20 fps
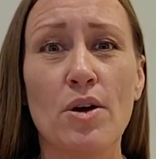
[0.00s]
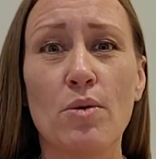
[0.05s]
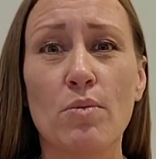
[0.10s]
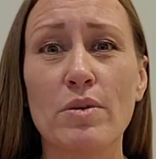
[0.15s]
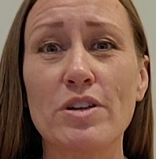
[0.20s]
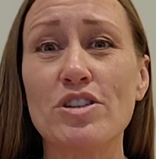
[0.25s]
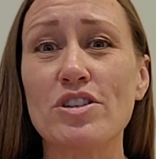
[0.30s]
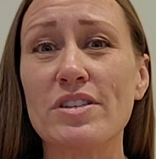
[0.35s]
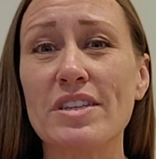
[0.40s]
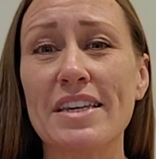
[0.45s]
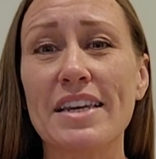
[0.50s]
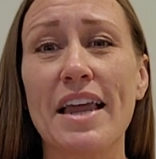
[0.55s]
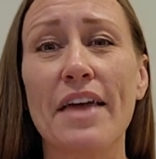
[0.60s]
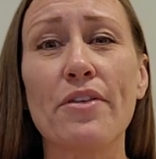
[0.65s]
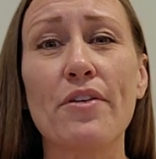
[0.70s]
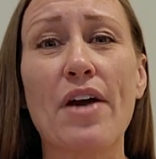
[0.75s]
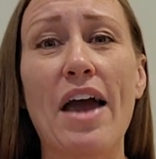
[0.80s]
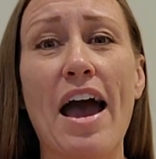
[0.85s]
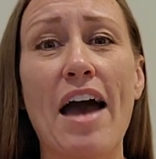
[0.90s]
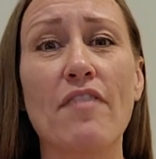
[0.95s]
which is
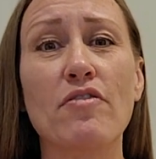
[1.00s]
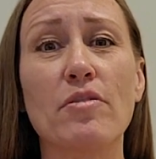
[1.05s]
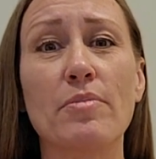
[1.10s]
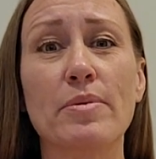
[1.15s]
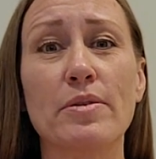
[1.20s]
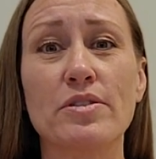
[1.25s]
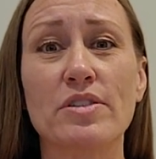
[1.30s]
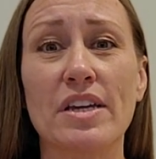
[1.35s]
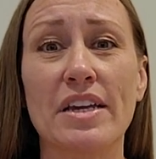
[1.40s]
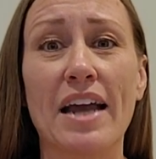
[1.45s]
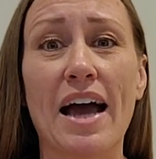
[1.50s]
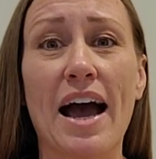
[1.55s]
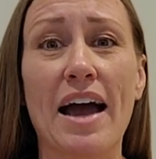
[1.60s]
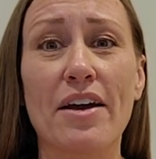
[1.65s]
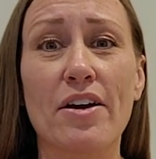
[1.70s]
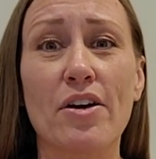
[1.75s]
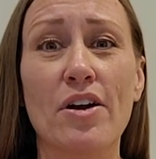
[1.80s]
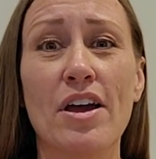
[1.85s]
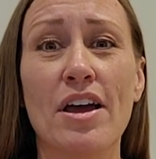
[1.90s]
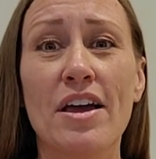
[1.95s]
another half a percent
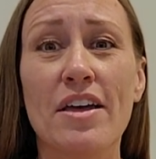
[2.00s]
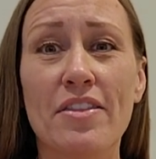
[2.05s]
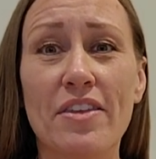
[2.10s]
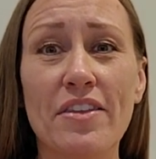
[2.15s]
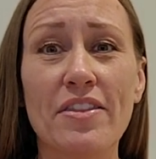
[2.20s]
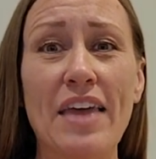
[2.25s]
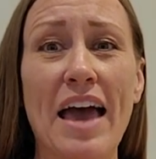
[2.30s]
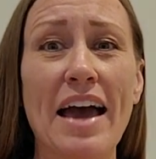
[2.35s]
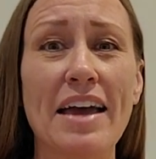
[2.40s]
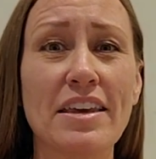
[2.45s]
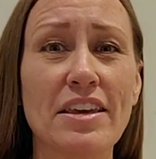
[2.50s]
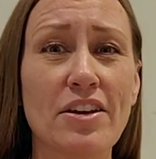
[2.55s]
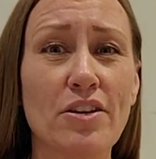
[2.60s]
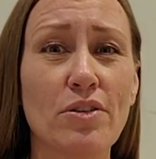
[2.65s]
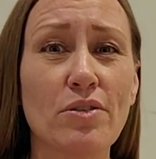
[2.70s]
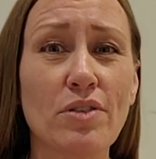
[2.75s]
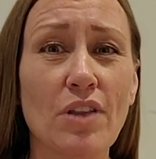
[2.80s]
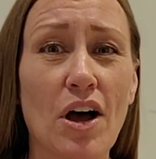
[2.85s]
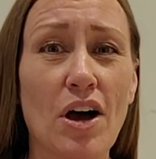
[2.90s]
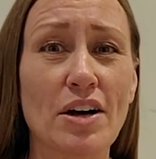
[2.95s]
higher than that
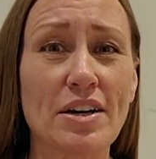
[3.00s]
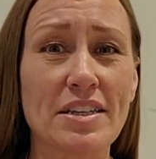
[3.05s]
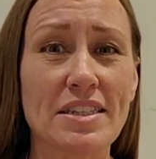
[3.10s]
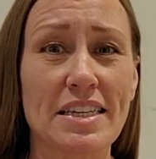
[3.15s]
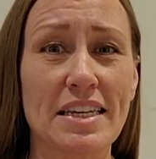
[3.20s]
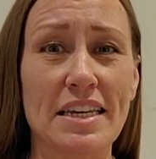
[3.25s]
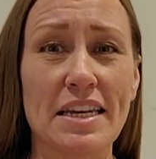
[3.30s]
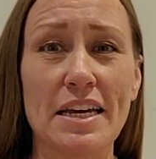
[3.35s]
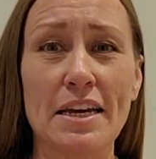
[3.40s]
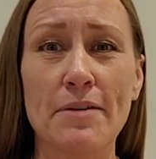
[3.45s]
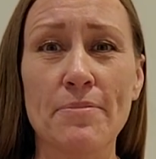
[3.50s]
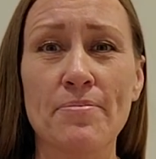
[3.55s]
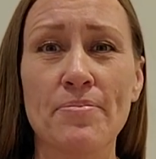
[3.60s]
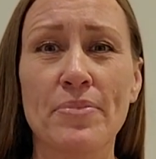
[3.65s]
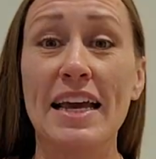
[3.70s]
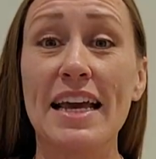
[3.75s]
year-long CD.